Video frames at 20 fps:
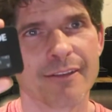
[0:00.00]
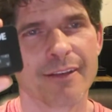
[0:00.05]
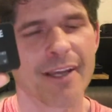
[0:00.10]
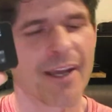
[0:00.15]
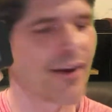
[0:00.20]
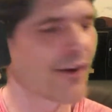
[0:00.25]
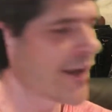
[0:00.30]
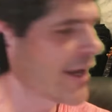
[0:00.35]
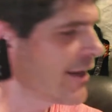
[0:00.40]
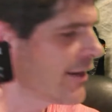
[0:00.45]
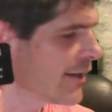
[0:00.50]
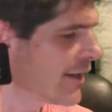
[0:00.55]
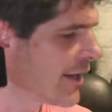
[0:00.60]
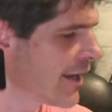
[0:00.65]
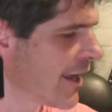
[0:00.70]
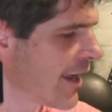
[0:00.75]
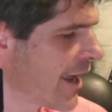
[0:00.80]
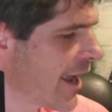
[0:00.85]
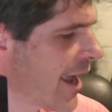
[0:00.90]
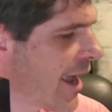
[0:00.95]
Okay,
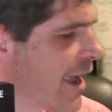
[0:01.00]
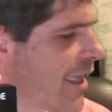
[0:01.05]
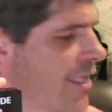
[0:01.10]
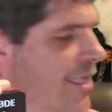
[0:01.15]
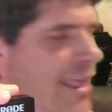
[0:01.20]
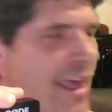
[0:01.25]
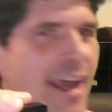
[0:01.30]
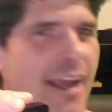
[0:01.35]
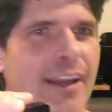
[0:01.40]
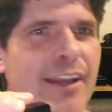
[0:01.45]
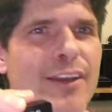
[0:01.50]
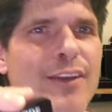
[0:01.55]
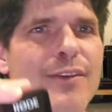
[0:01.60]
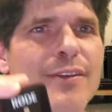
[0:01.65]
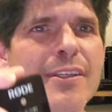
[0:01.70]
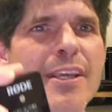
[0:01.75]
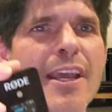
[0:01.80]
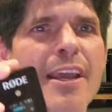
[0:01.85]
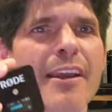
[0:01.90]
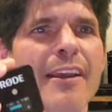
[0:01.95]
and then you
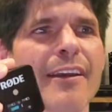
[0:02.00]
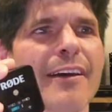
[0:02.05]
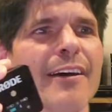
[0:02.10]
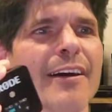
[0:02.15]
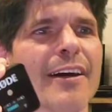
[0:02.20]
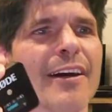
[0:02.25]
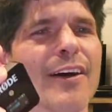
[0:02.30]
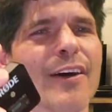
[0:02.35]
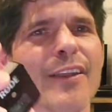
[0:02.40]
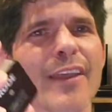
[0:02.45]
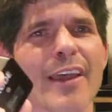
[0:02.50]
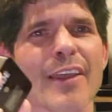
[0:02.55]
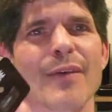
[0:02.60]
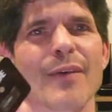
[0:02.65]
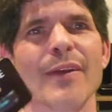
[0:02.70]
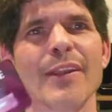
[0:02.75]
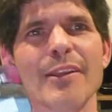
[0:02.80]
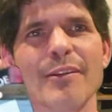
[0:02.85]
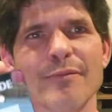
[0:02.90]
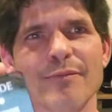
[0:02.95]
take the other
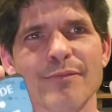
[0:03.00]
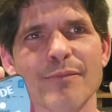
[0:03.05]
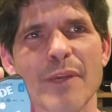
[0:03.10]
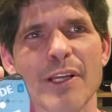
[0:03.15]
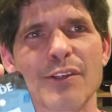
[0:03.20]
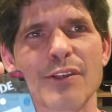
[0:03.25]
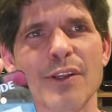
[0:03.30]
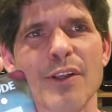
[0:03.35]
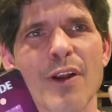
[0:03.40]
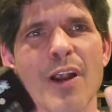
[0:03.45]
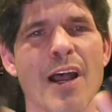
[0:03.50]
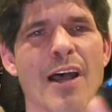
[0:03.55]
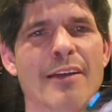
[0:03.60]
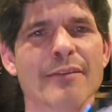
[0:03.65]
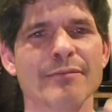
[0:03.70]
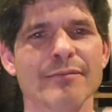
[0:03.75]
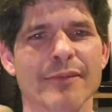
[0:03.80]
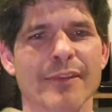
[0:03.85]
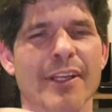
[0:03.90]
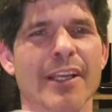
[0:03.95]
one, make sure they're
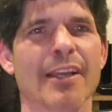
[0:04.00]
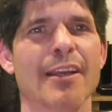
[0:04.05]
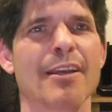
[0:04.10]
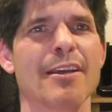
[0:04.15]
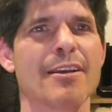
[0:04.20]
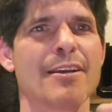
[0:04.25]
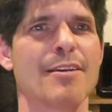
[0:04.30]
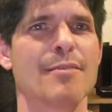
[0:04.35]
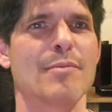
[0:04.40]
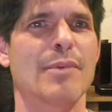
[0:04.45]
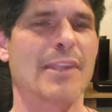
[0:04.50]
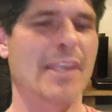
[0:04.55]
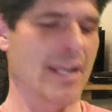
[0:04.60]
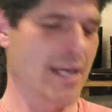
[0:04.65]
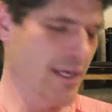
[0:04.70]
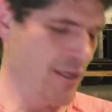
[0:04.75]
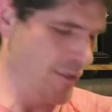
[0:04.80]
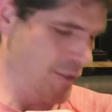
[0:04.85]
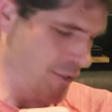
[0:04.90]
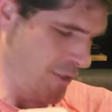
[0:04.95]
on, put that
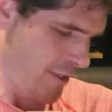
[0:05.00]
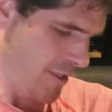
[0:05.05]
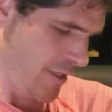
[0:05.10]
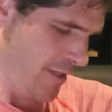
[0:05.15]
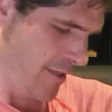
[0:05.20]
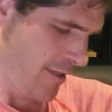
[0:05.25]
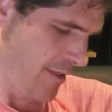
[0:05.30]
on your shirt.